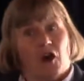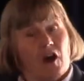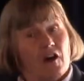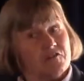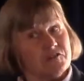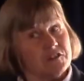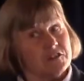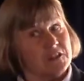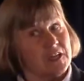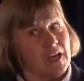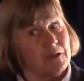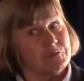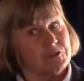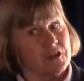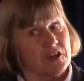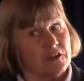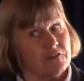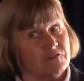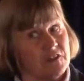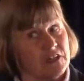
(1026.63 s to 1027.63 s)
oftentimes in
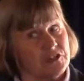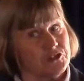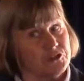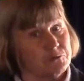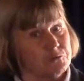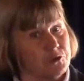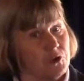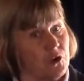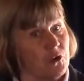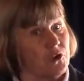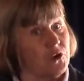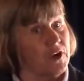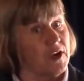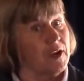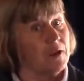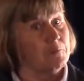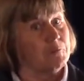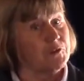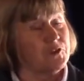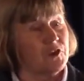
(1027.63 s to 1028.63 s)
our venture
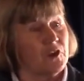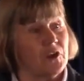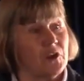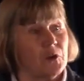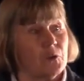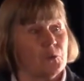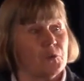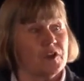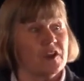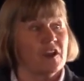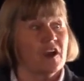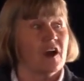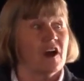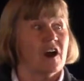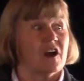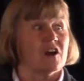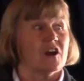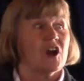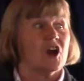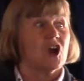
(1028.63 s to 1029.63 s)
programs, we
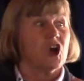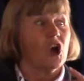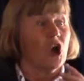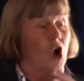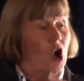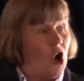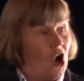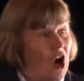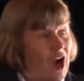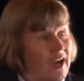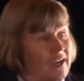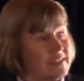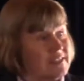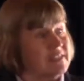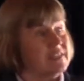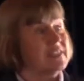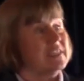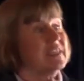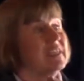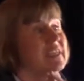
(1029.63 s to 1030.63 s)
are caught
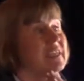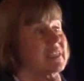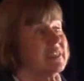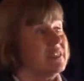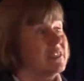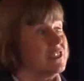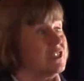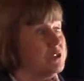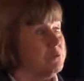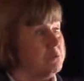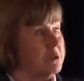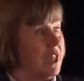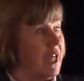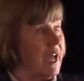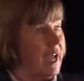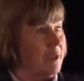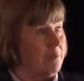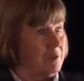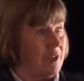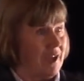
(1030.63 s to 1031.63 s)
in the
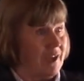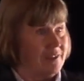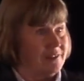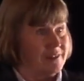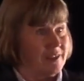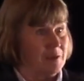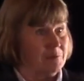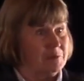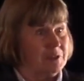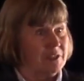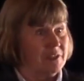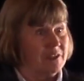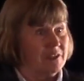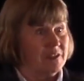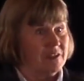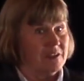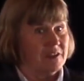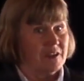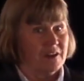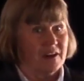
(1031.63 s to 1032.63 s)
sublime concept
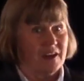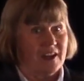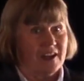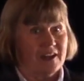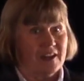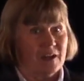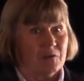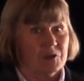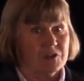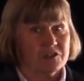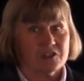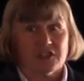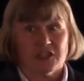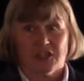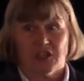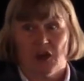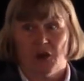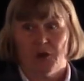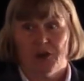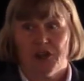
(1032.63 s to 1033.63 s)
all right, I wasn't going
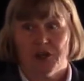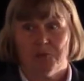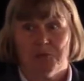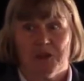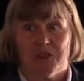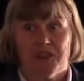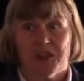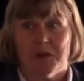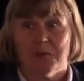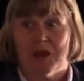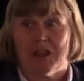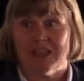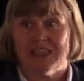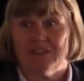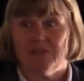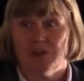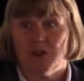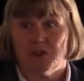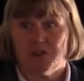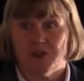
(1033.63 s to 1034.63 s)
to go here, but think about
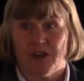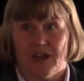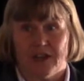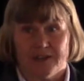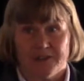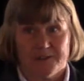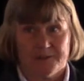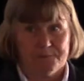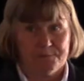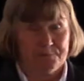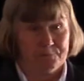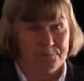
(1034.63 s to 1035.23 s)
leave no trace.